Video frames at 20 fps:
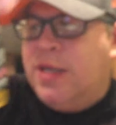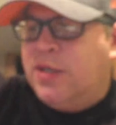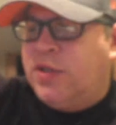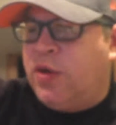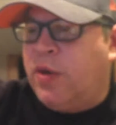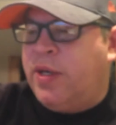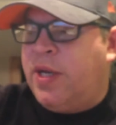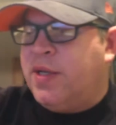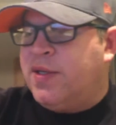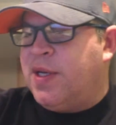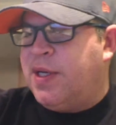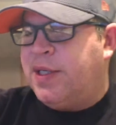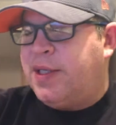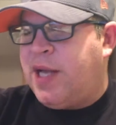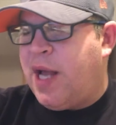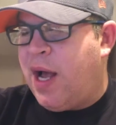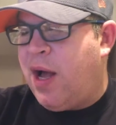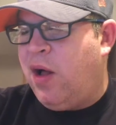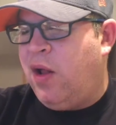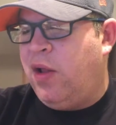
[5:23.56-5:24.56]
So it doesn't
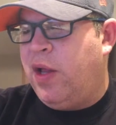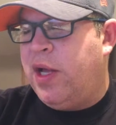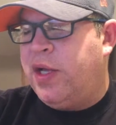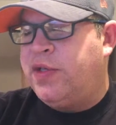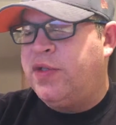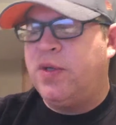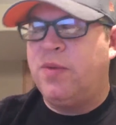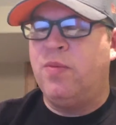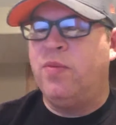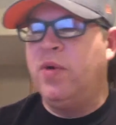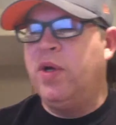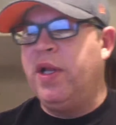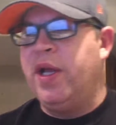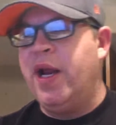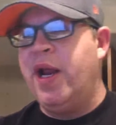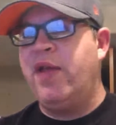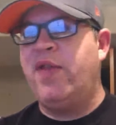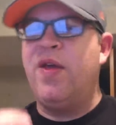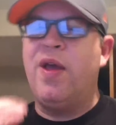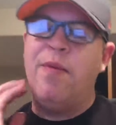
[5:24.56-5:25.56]
tell us really
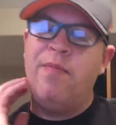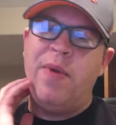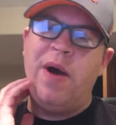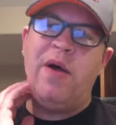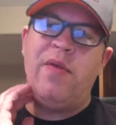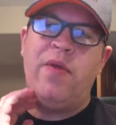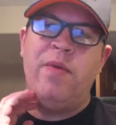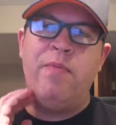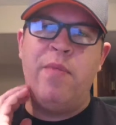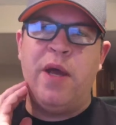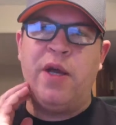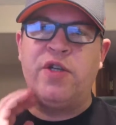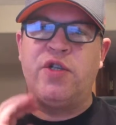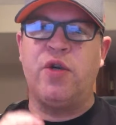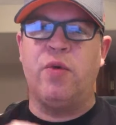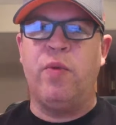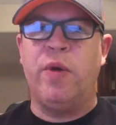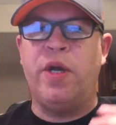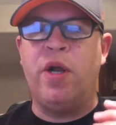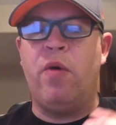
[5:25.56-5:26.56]
anything about the
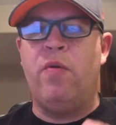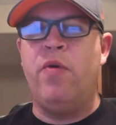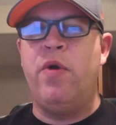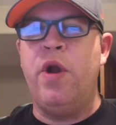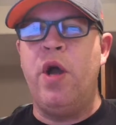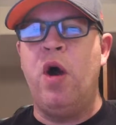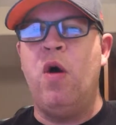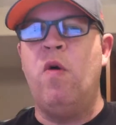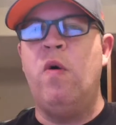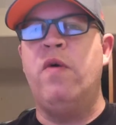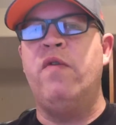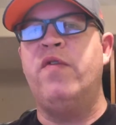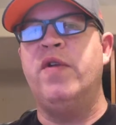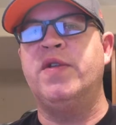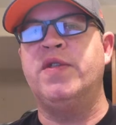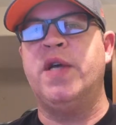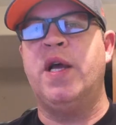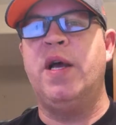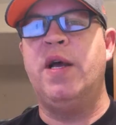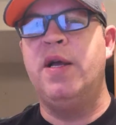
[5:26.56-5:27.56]
mixture. We don't know if
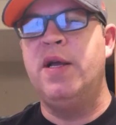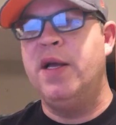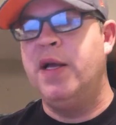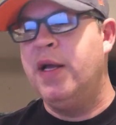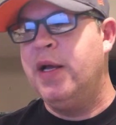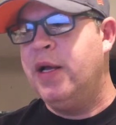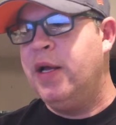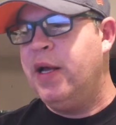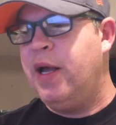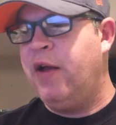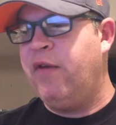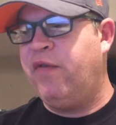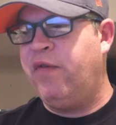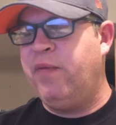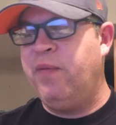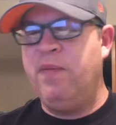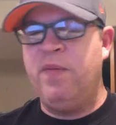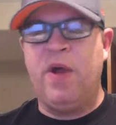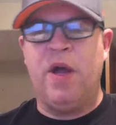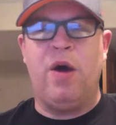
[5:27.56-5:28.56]
it's how
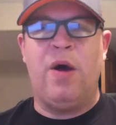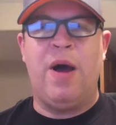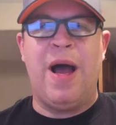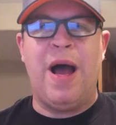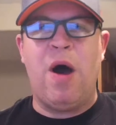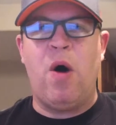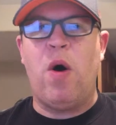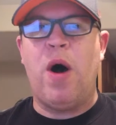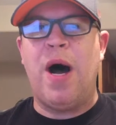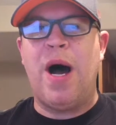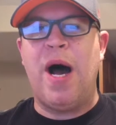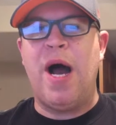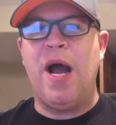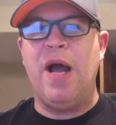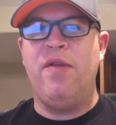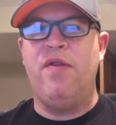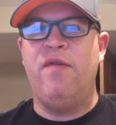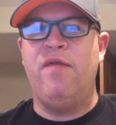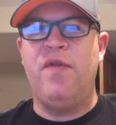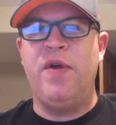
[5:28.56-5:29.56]

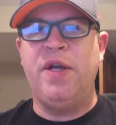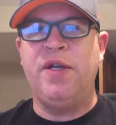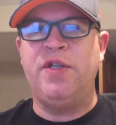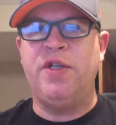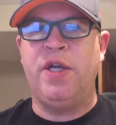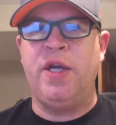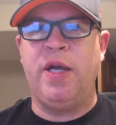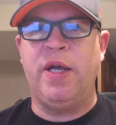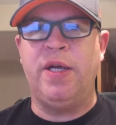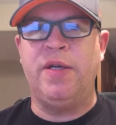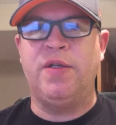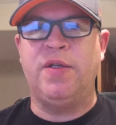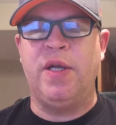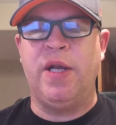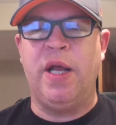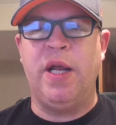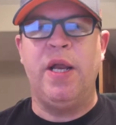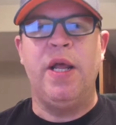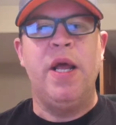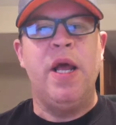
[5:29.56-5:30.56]
high the VG is in
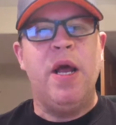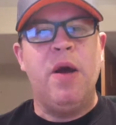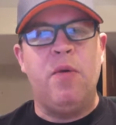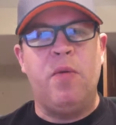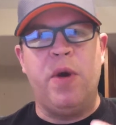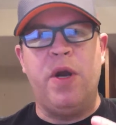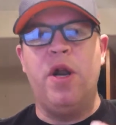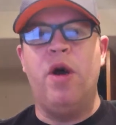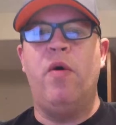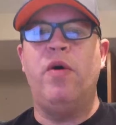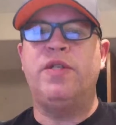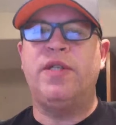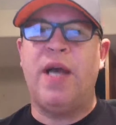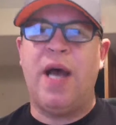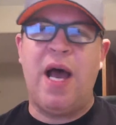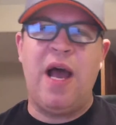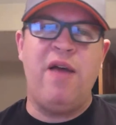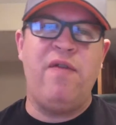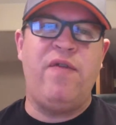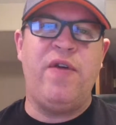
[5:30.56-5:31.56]
it. We know it's a
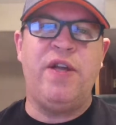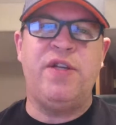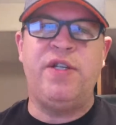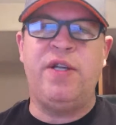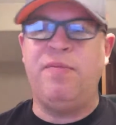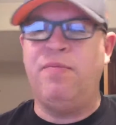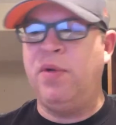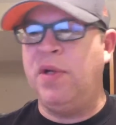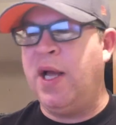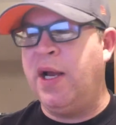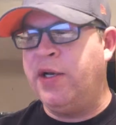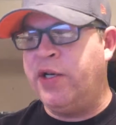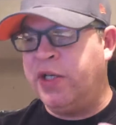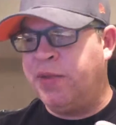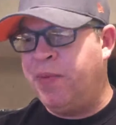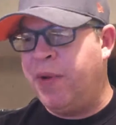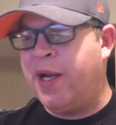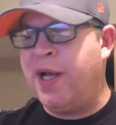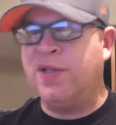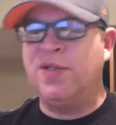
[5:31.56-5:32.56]
high VG blend
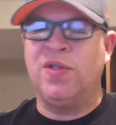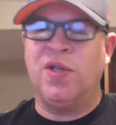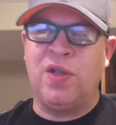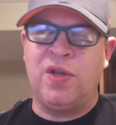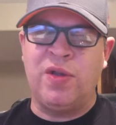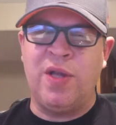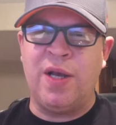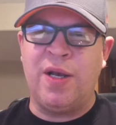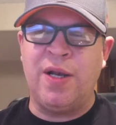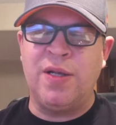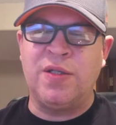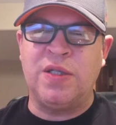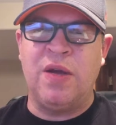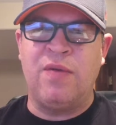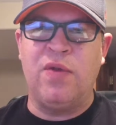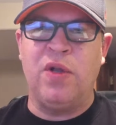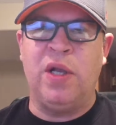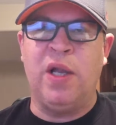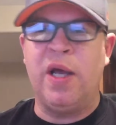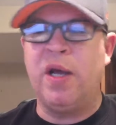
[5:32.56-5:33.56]
just because of the thickness
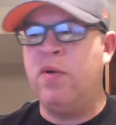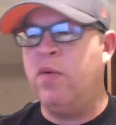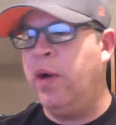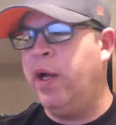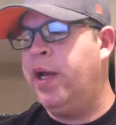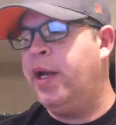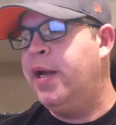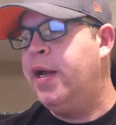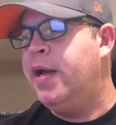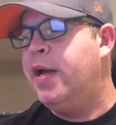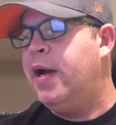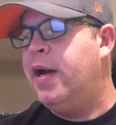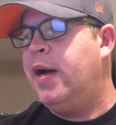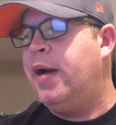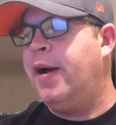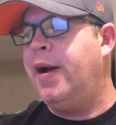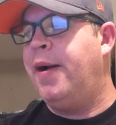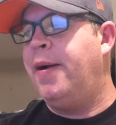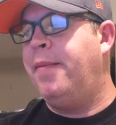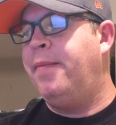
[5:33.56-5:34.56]
of the liquid,
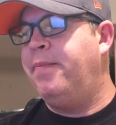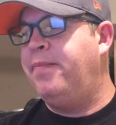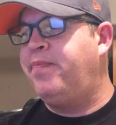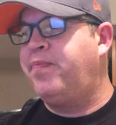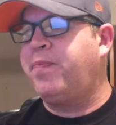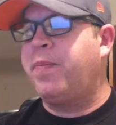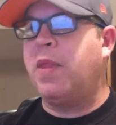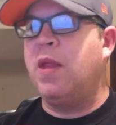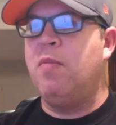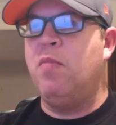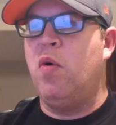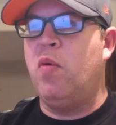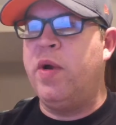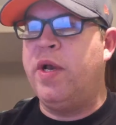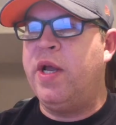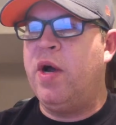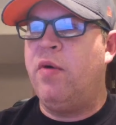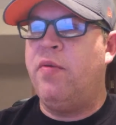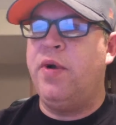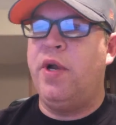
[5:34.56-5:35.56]
but we
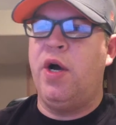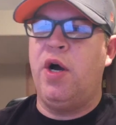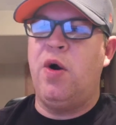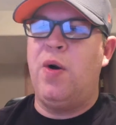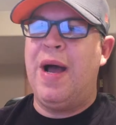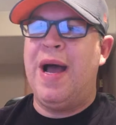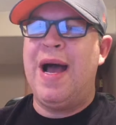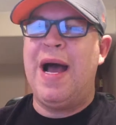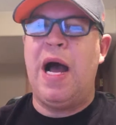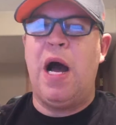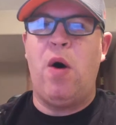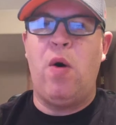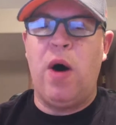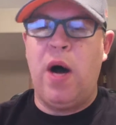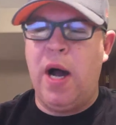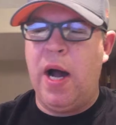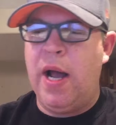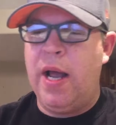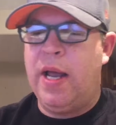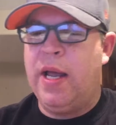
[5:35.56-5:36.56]
don't know how
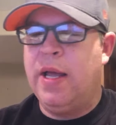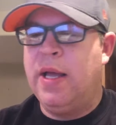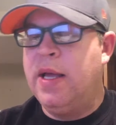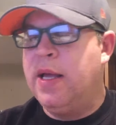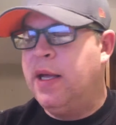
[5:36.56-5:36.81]
high.